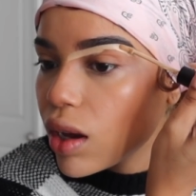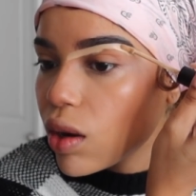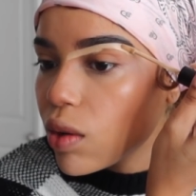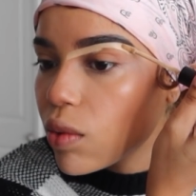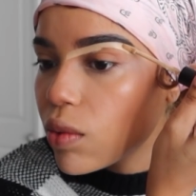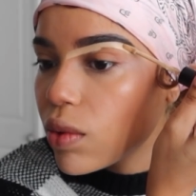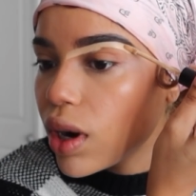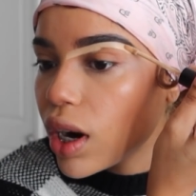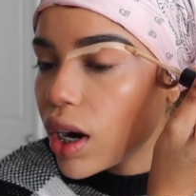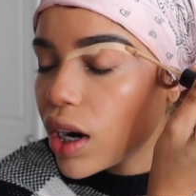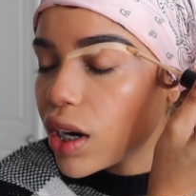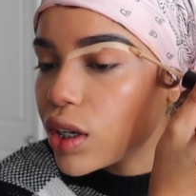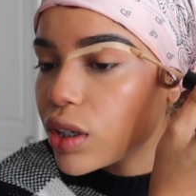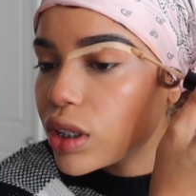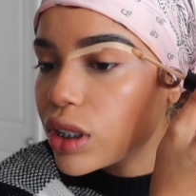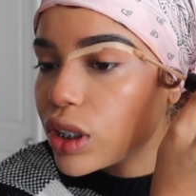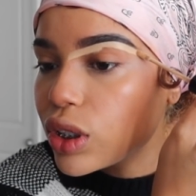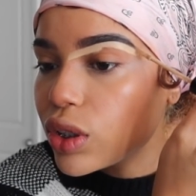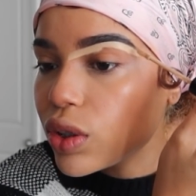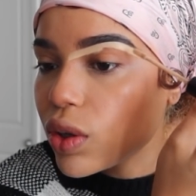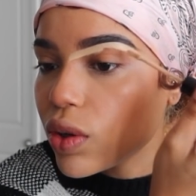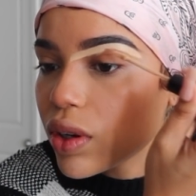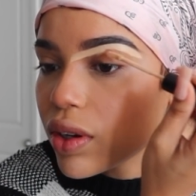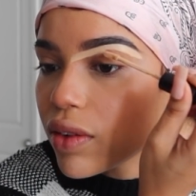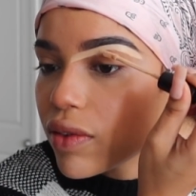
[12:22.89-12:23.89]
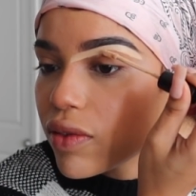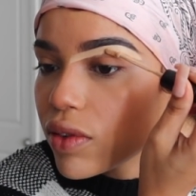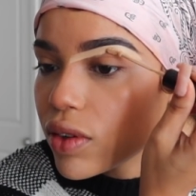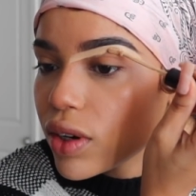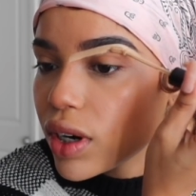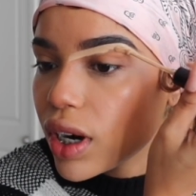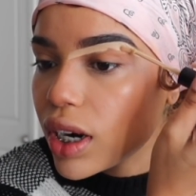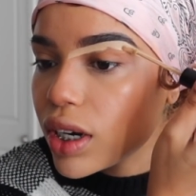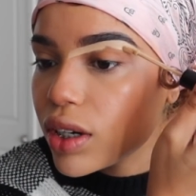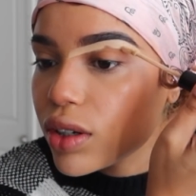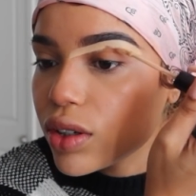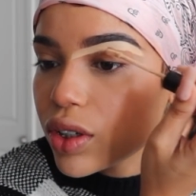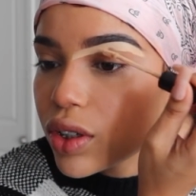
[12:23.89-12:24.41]
What are you showing for?
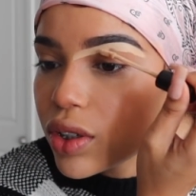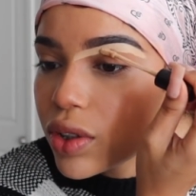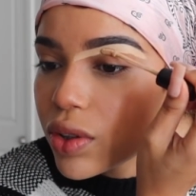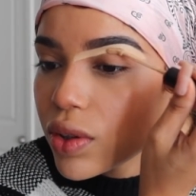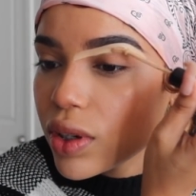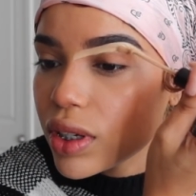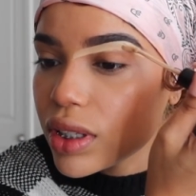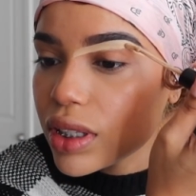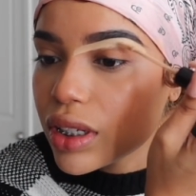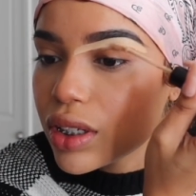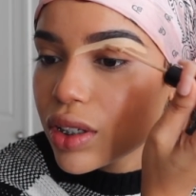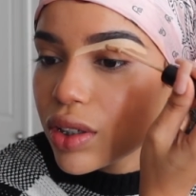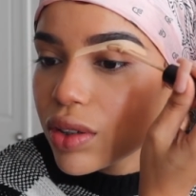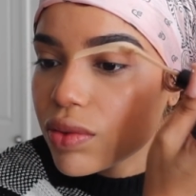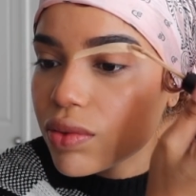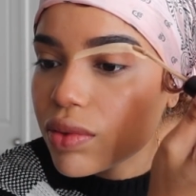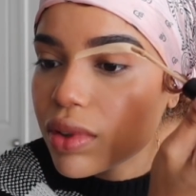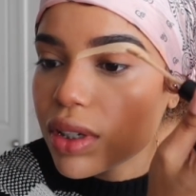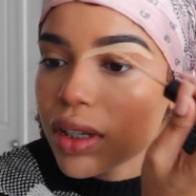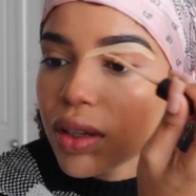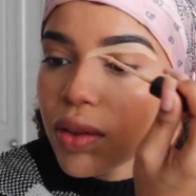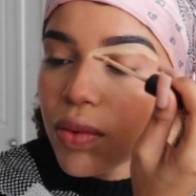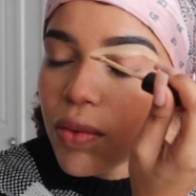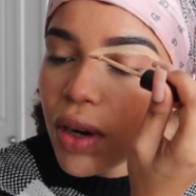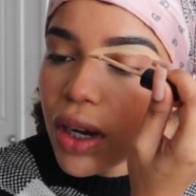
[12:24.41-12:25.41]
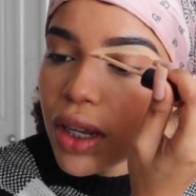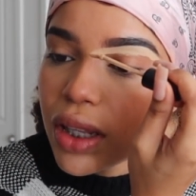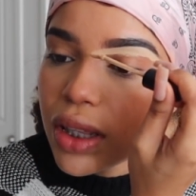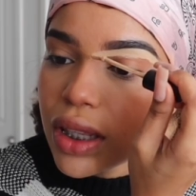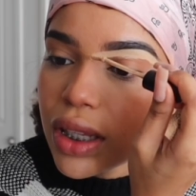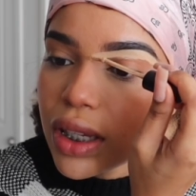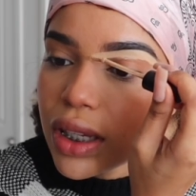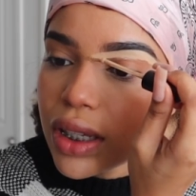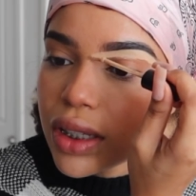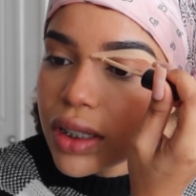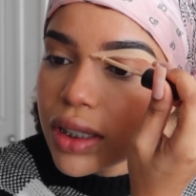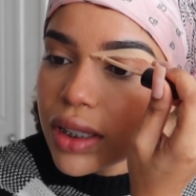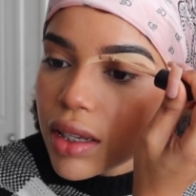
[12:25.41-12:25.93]
Are you showing that you really want
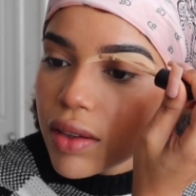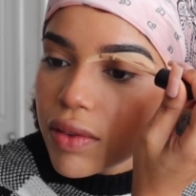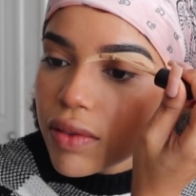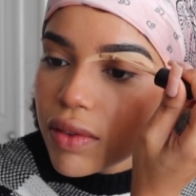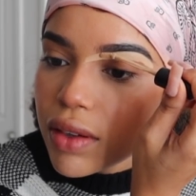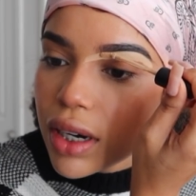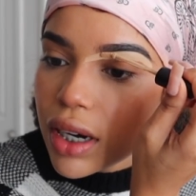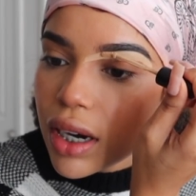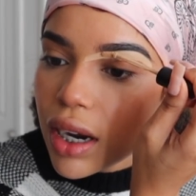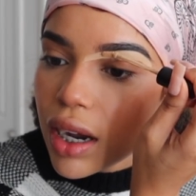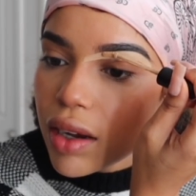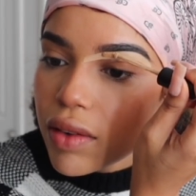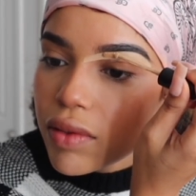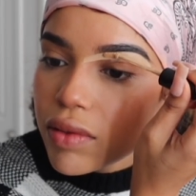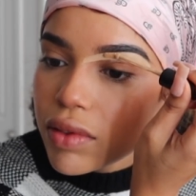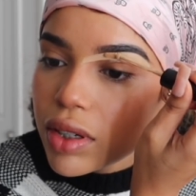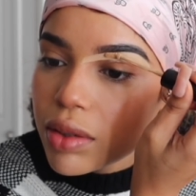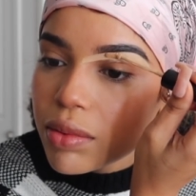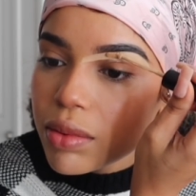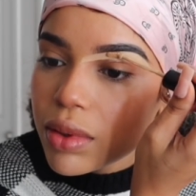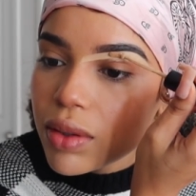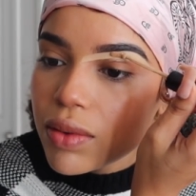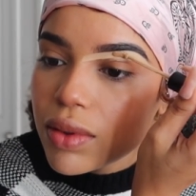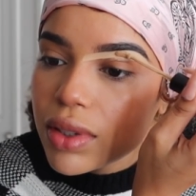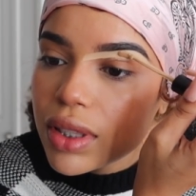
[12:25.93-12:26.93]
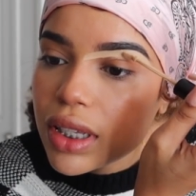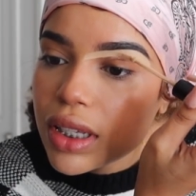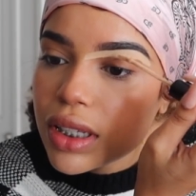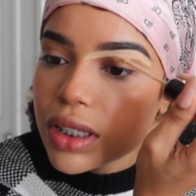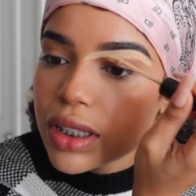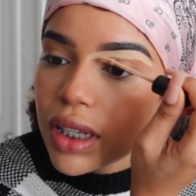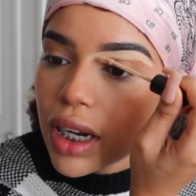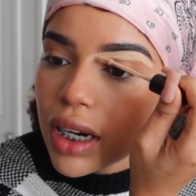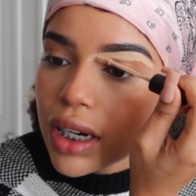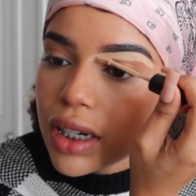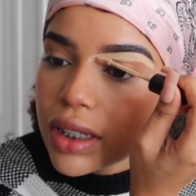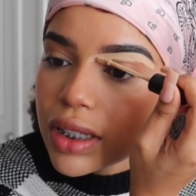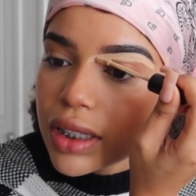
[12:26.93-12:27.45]
this? If you're comfortable with it,
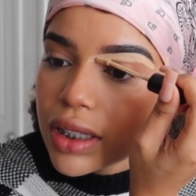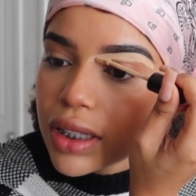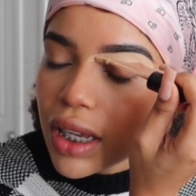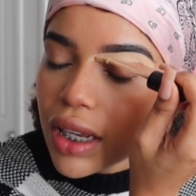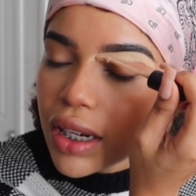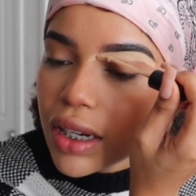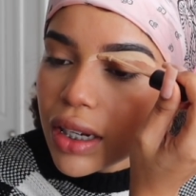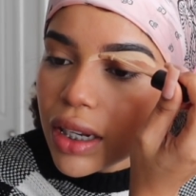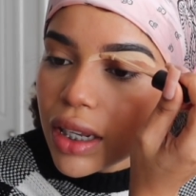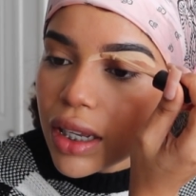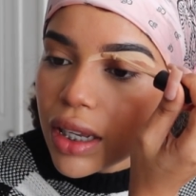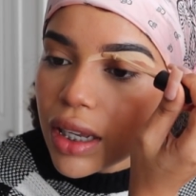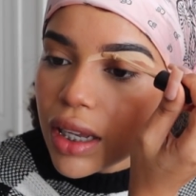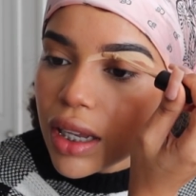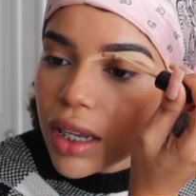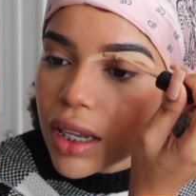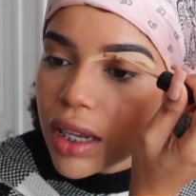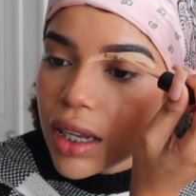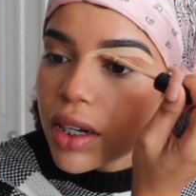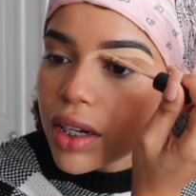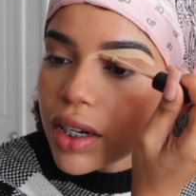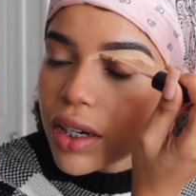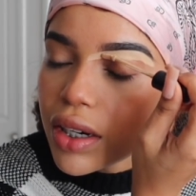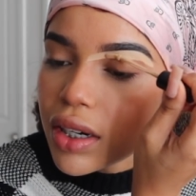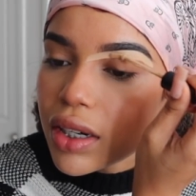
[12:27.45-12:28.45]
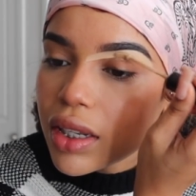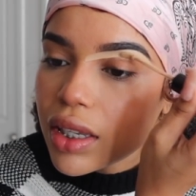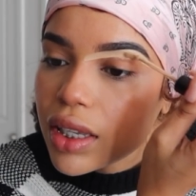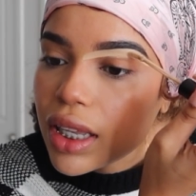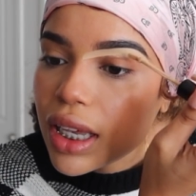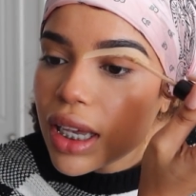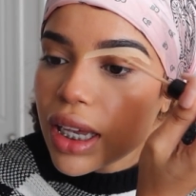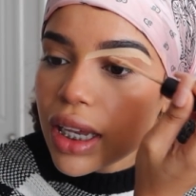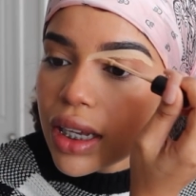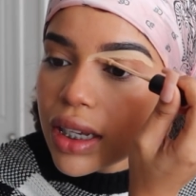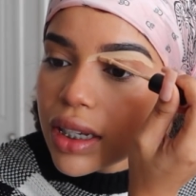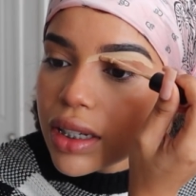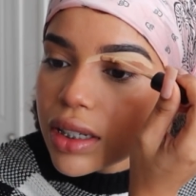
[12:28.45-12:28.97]
start sending your
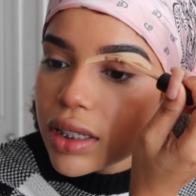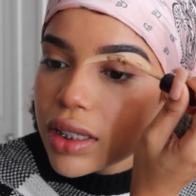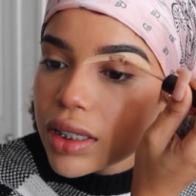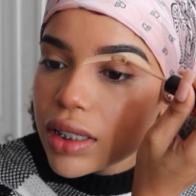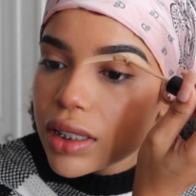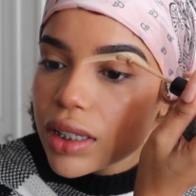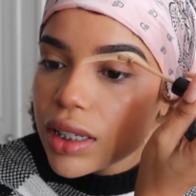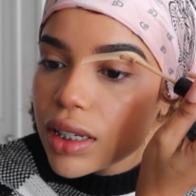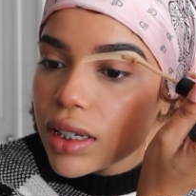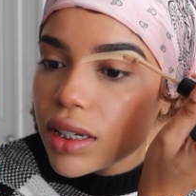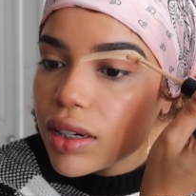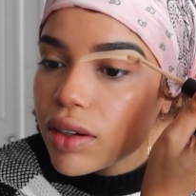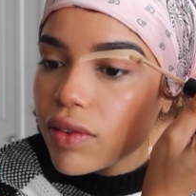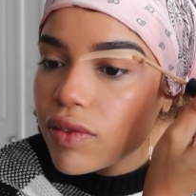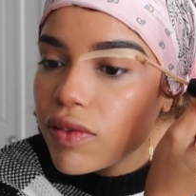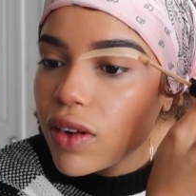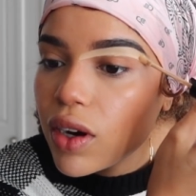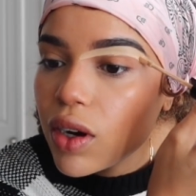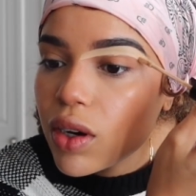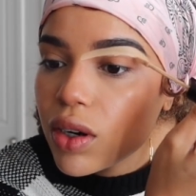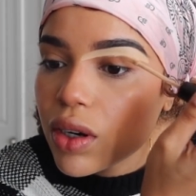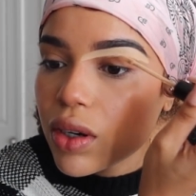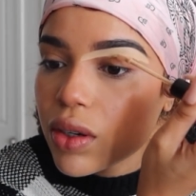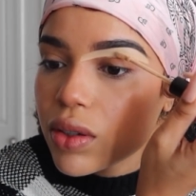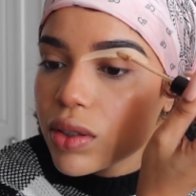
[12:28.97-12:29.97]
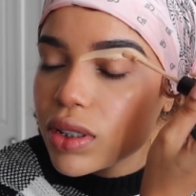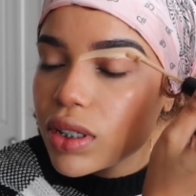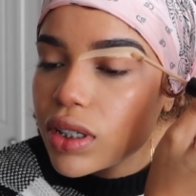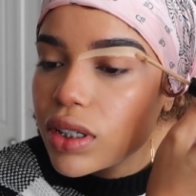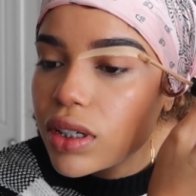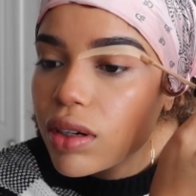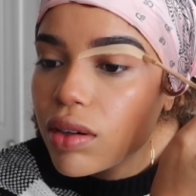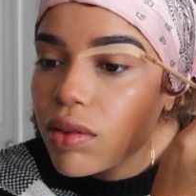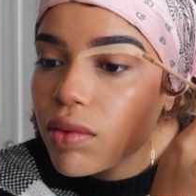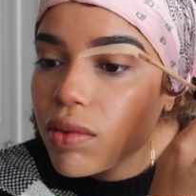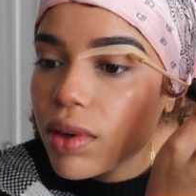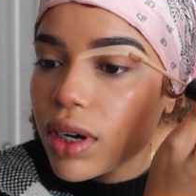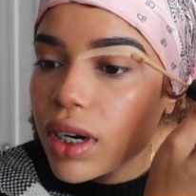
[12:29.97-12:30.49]
links and your photos and
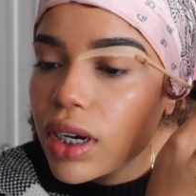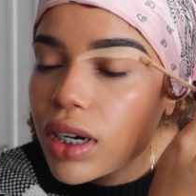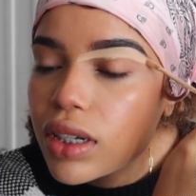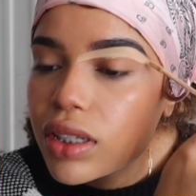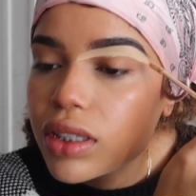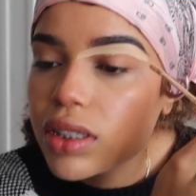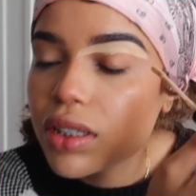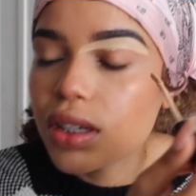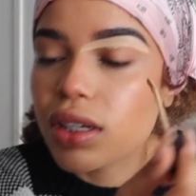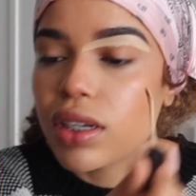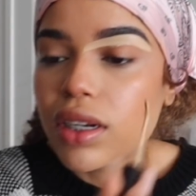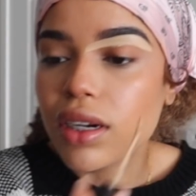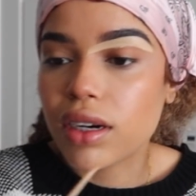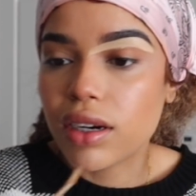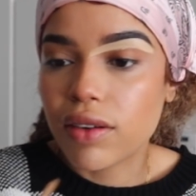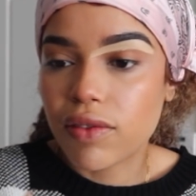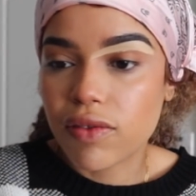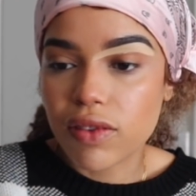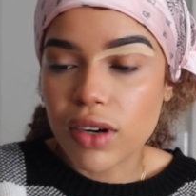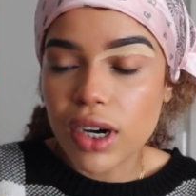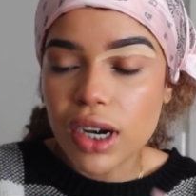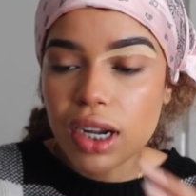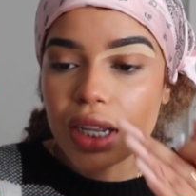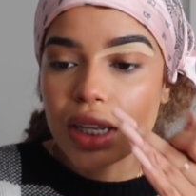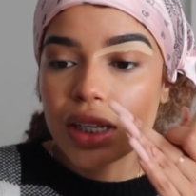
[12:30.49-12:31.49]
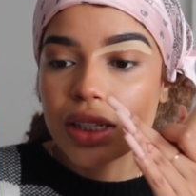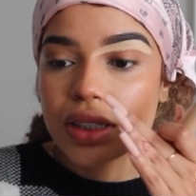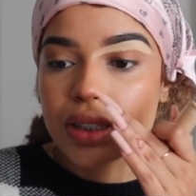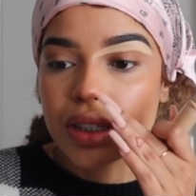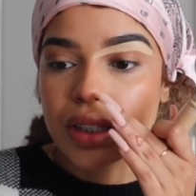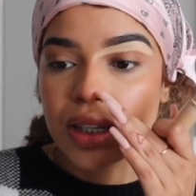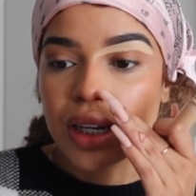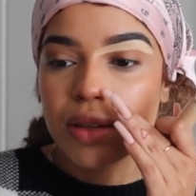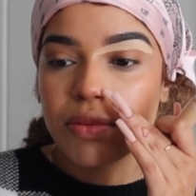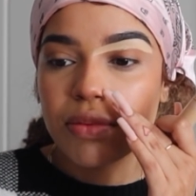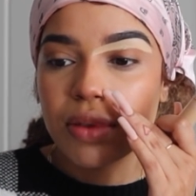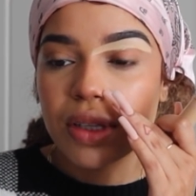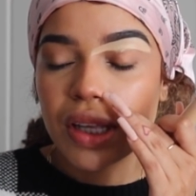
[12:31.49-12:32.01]
your work to your friends
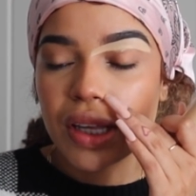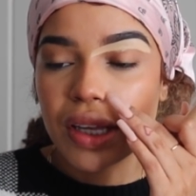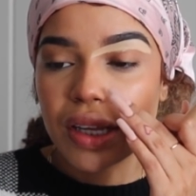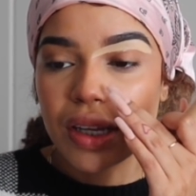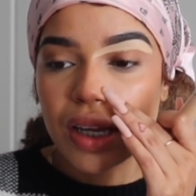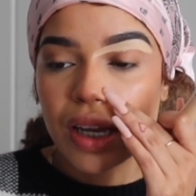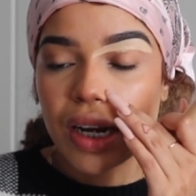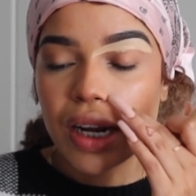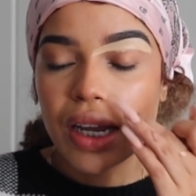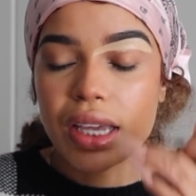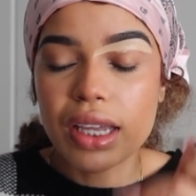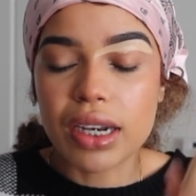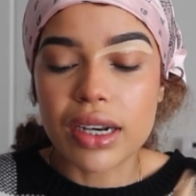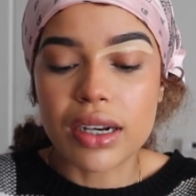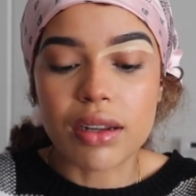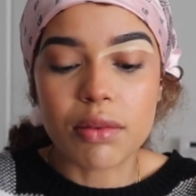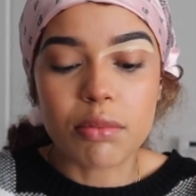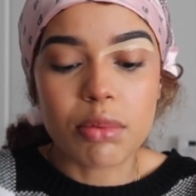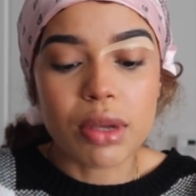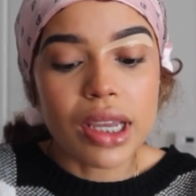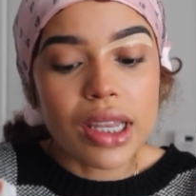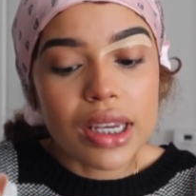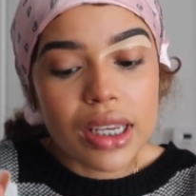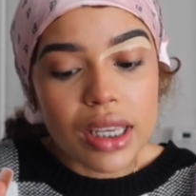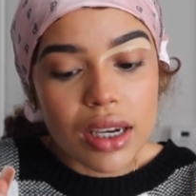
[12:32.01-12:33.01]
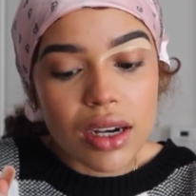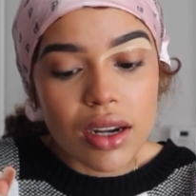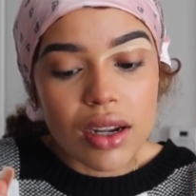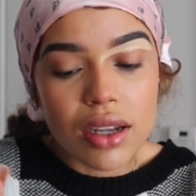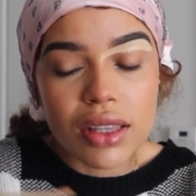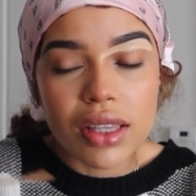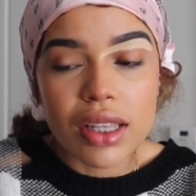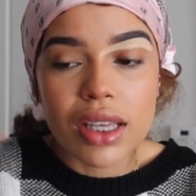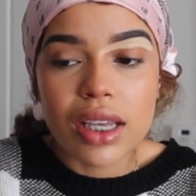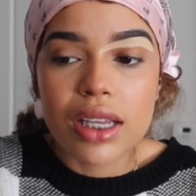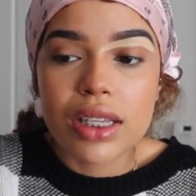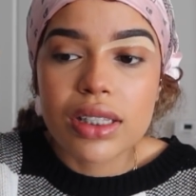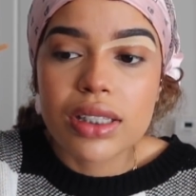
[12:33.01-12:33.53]
and be like, can I get an opinion
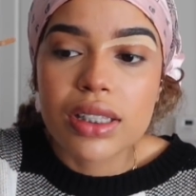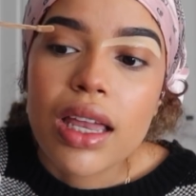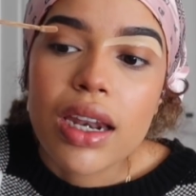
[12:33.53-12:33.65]
on this?